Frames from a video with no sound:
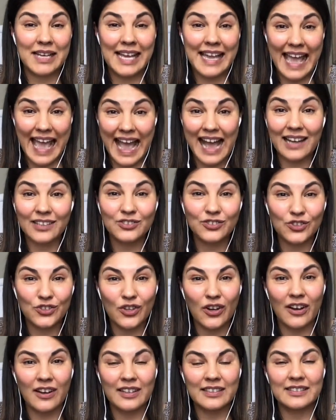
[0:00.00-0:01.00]

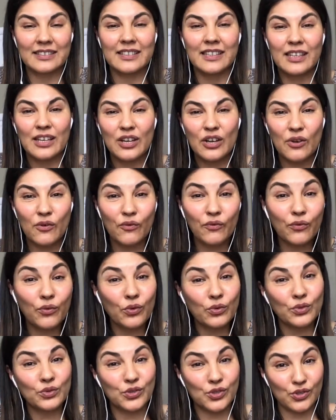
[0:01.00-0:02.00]
hands-on,
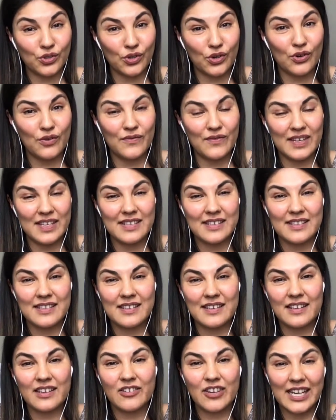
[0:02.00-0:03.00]

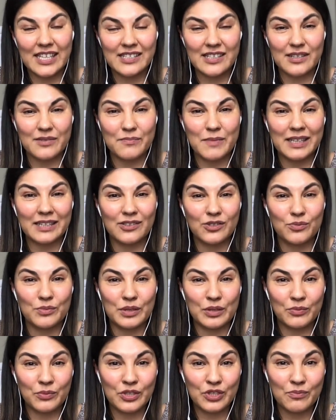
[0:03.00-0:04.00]
full-service crisis
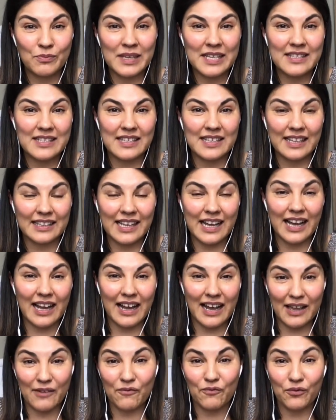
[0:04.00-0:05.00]
management, which means that
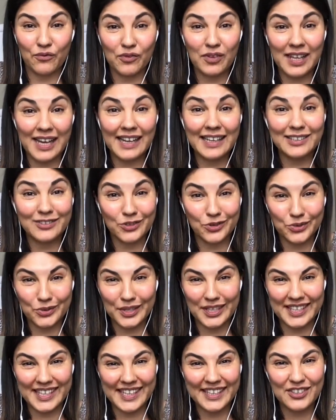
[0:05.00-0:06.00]
I fly to a
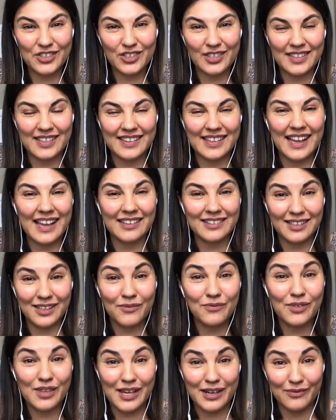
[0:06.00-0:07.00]
location and I
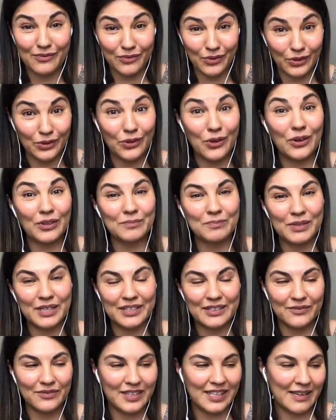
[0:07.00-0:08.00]
live there for a long
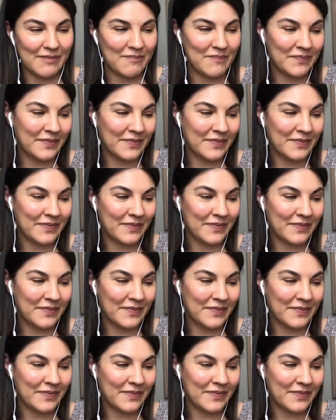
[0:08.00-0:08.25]
period of time.